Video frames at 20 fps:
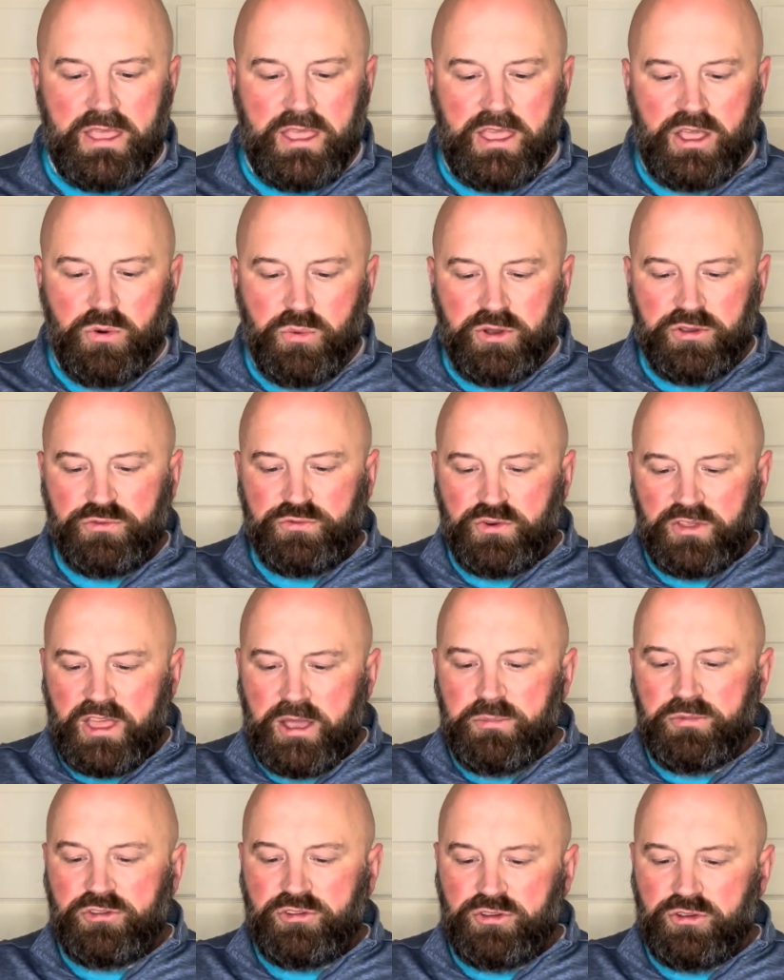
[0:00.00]
It was for
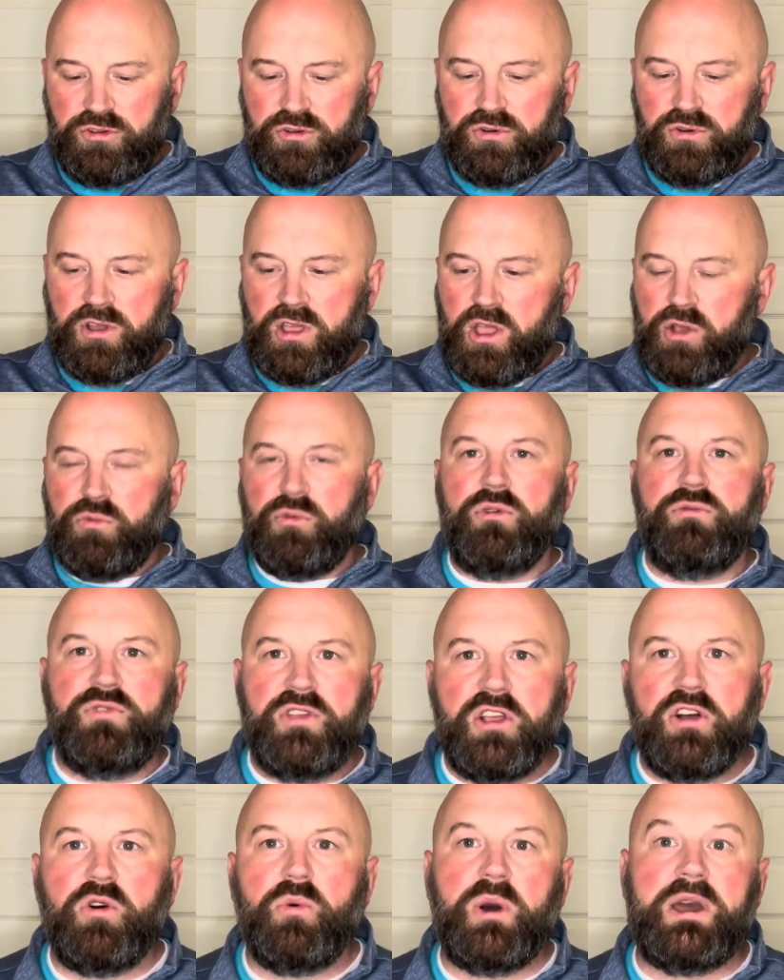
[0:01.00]
them to
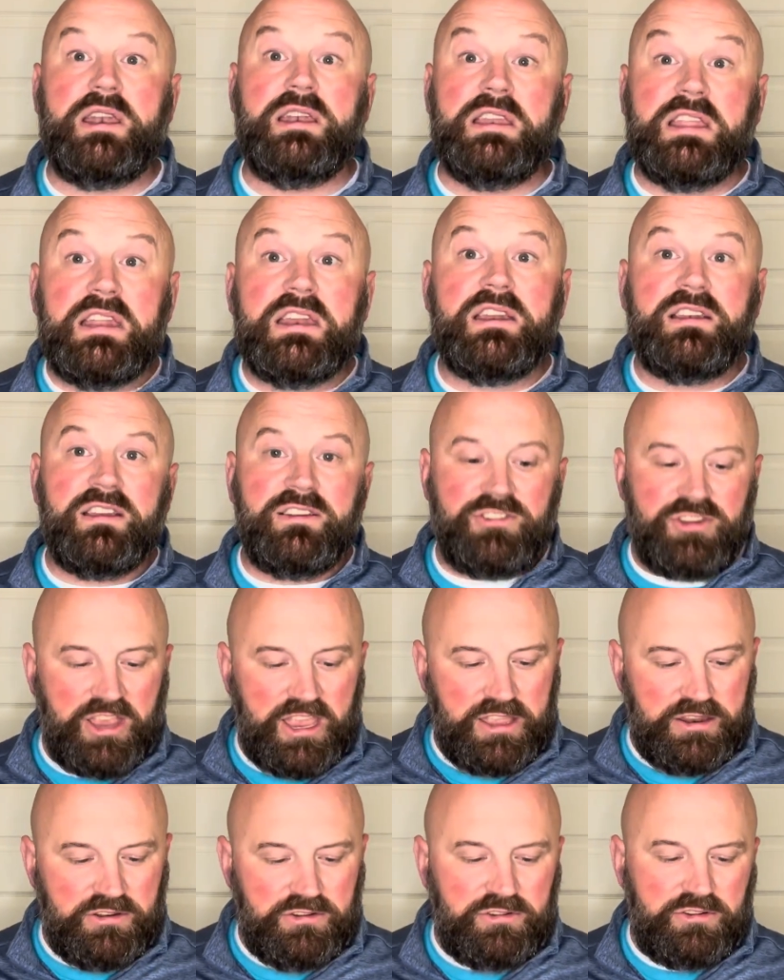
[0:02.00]
reveal what needed to
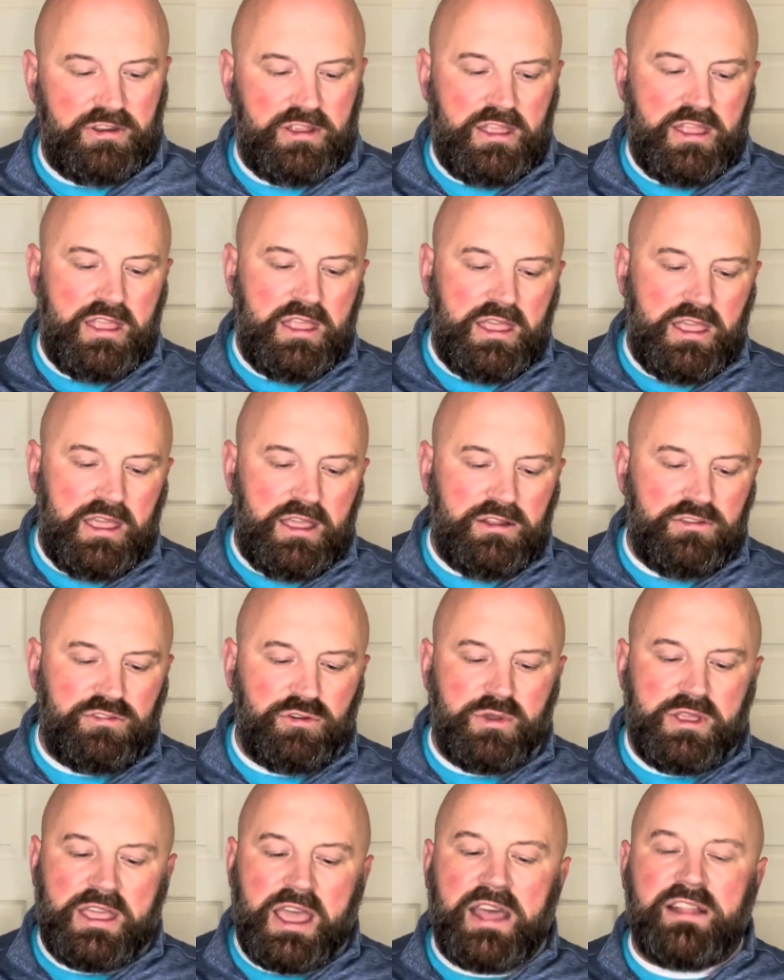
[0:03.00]
change. And
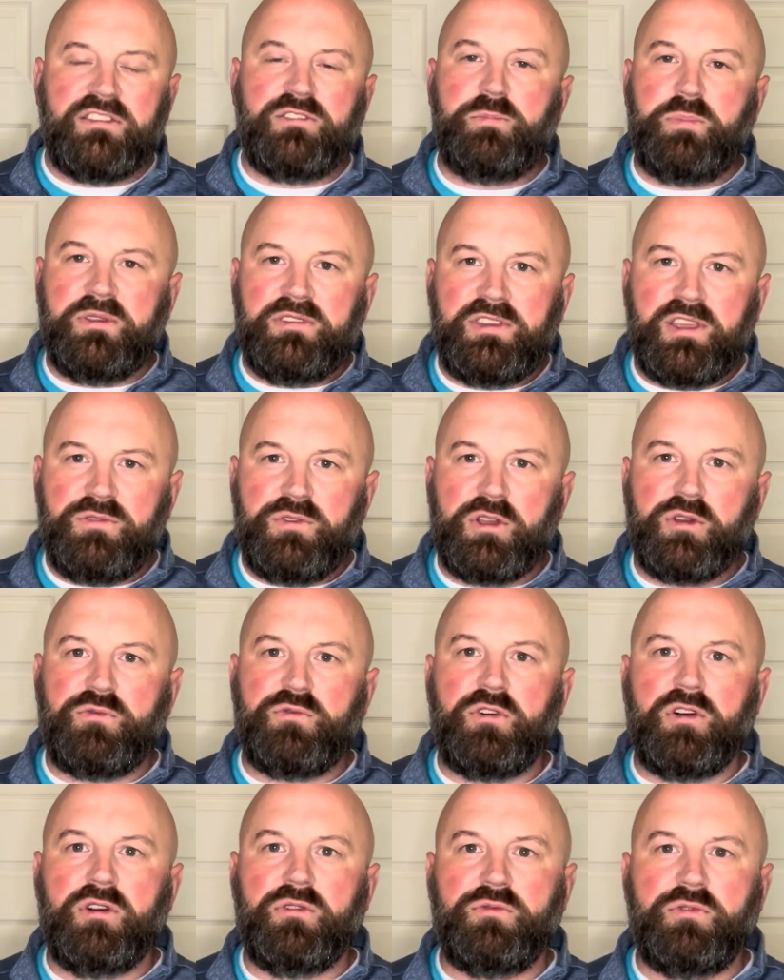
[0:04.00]
so he got specific
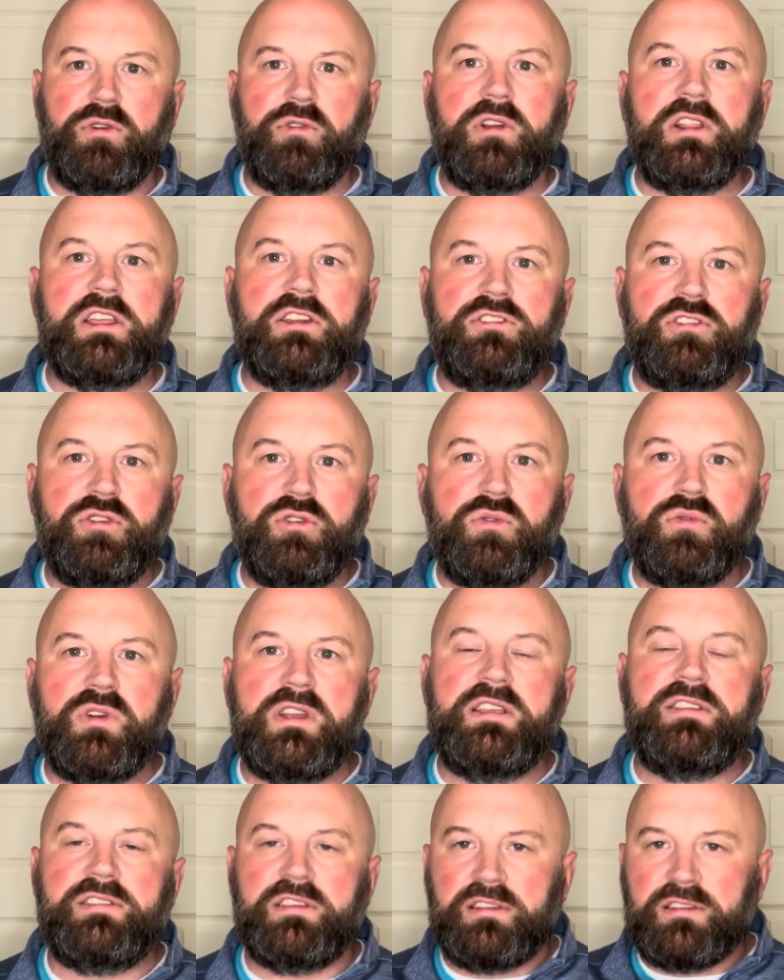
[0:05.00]
for really two
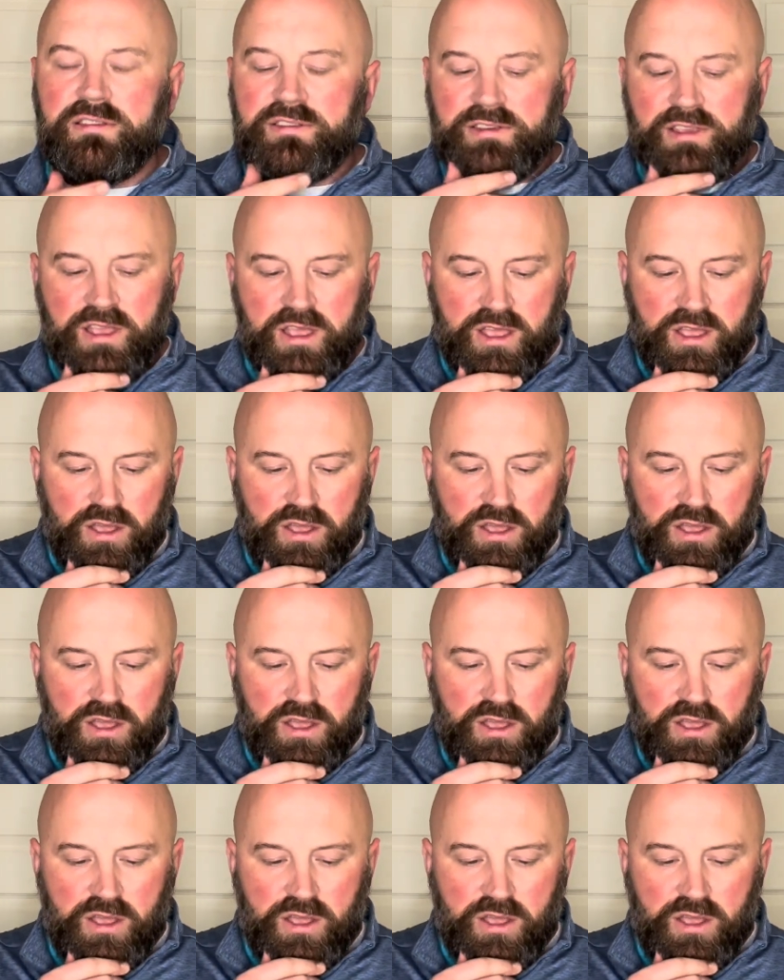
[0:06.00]
reasons.